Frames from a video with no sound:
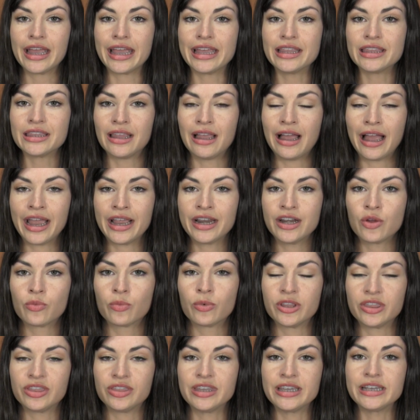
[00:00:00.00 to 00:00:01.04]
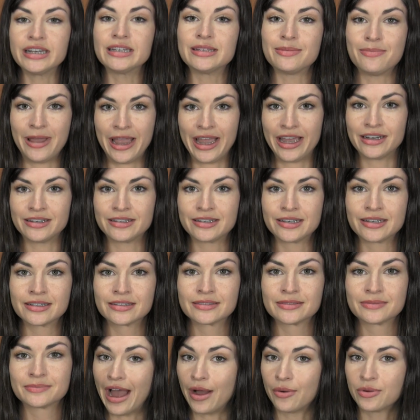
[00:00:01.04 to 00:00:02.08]
in line with the demand.
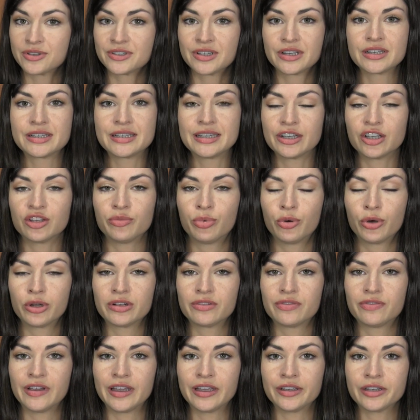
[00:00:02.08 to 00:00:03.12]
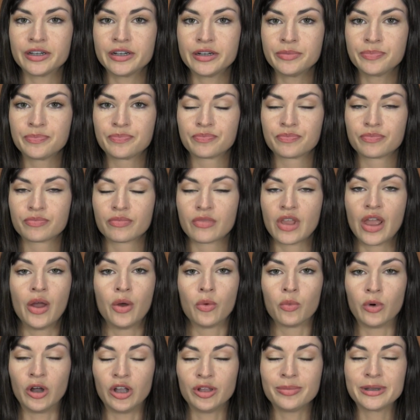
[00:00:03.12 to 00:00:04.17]
How is it a single point of failure?
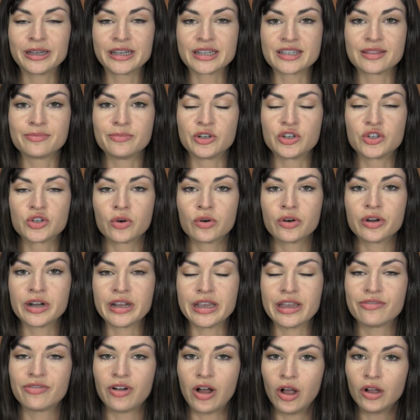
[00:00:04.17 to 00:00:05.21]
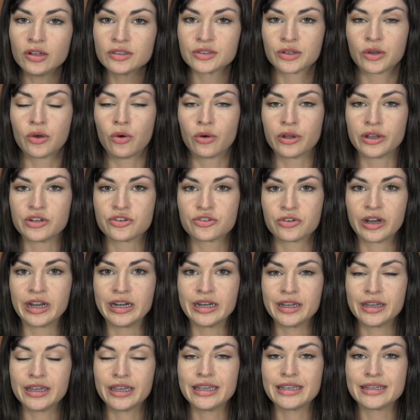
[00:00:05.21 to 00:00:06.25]
Well, because the majority of altcoin
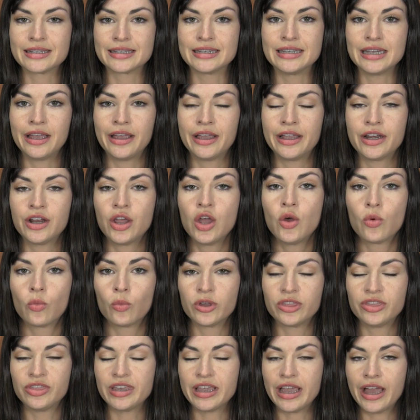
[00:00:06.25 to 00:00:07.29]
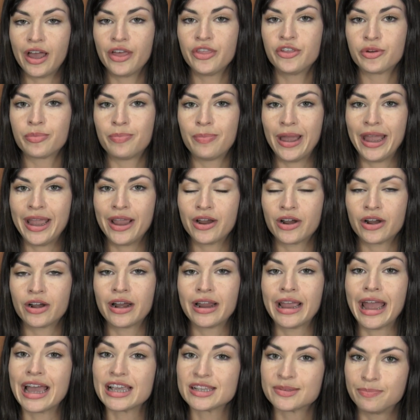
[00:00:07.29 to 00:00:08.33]
trading is done with the other
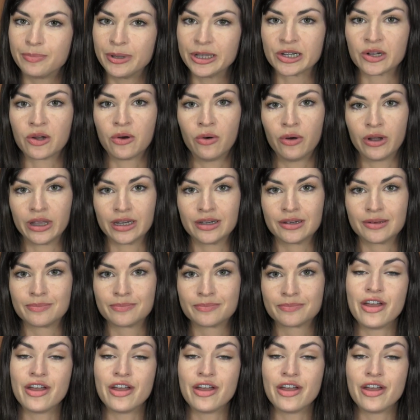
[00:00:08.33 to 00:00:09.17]
pair as Bitcoin.